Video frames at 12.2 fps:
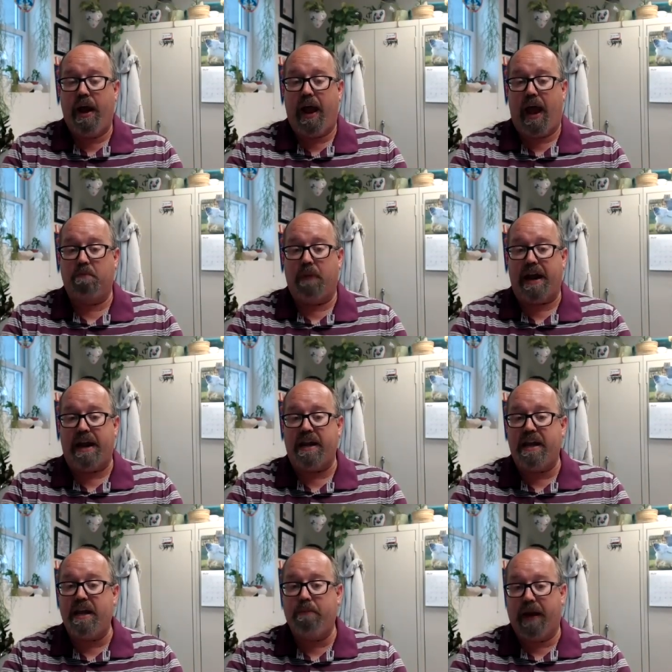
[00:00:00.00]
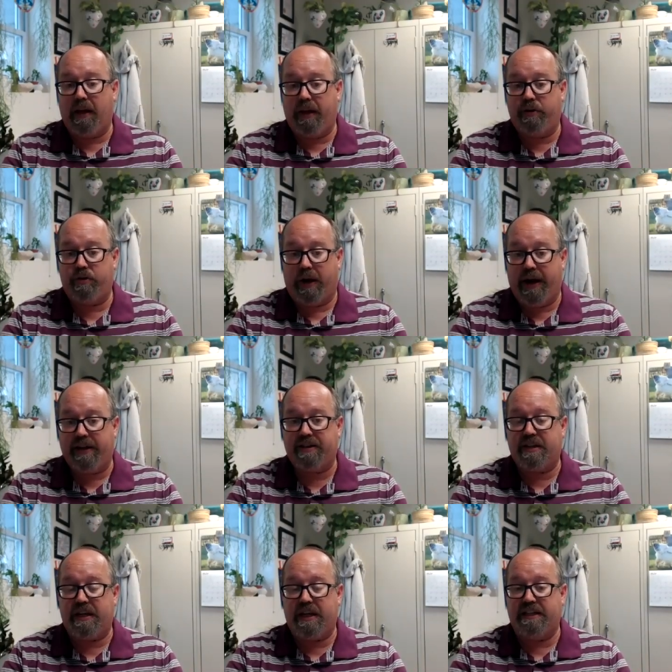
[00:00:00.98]
And my email
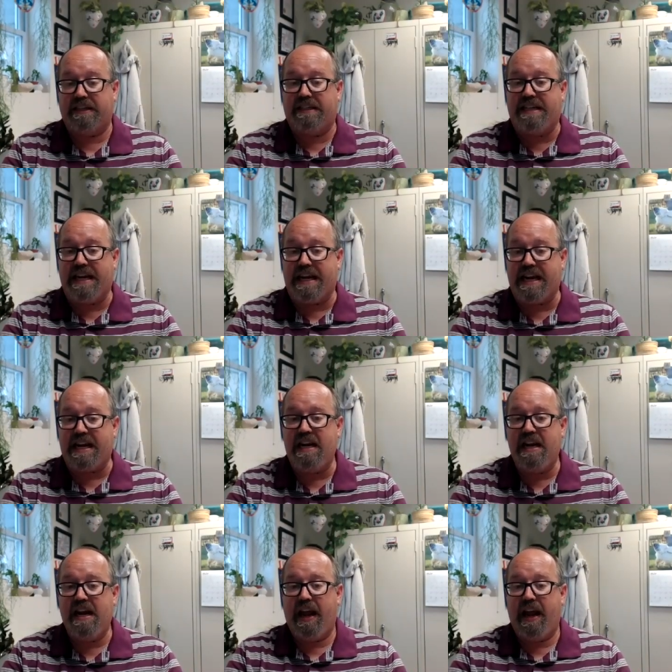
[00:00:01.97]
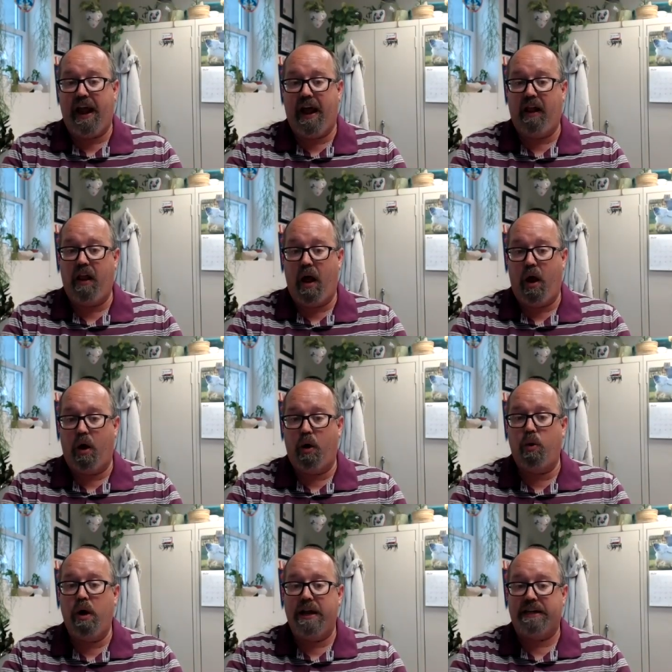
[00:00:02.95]
address is
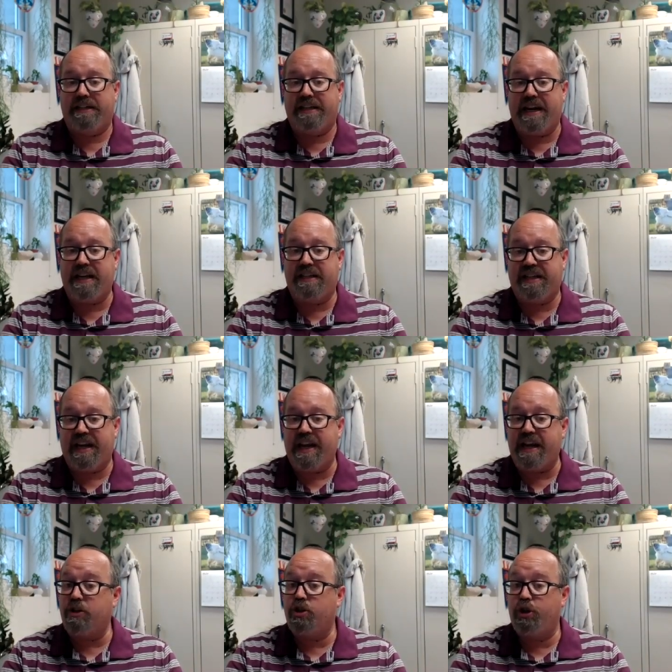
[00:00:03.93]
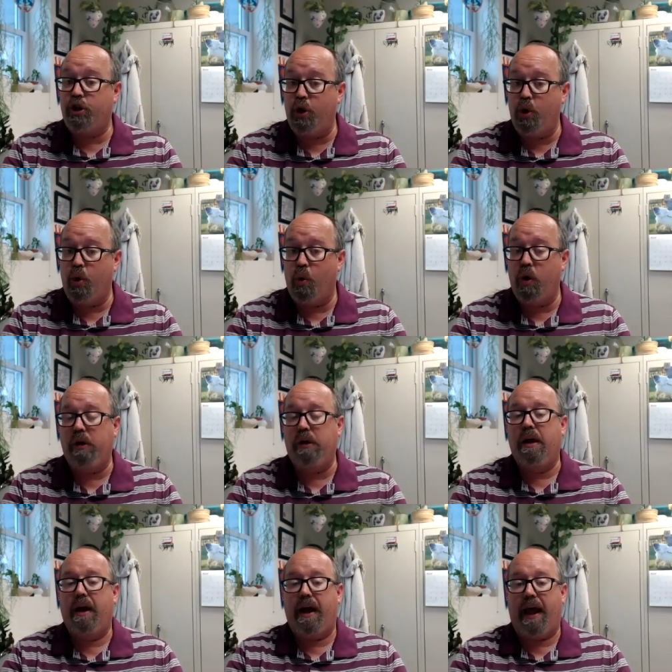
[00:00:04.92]

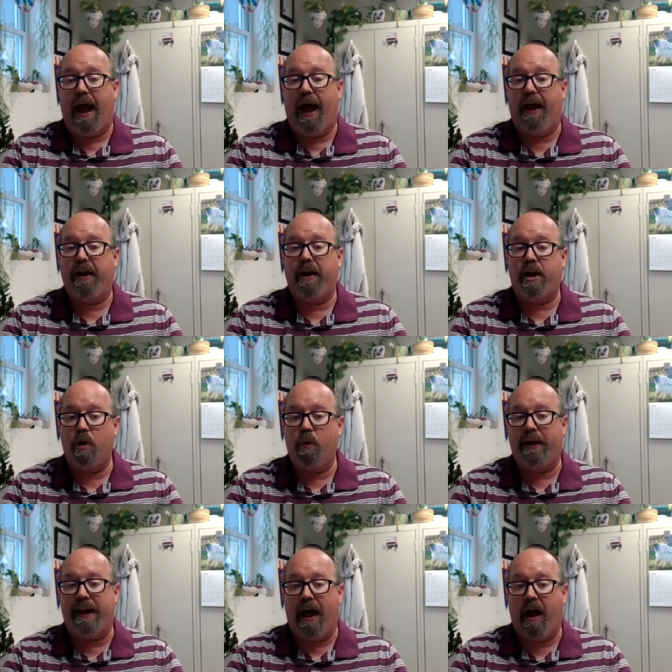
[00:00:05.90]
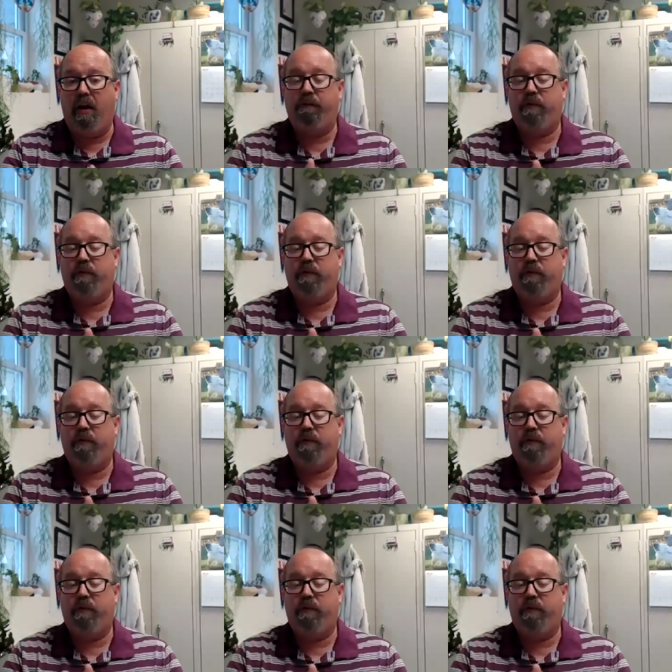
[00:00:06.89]
dlott2@UNL,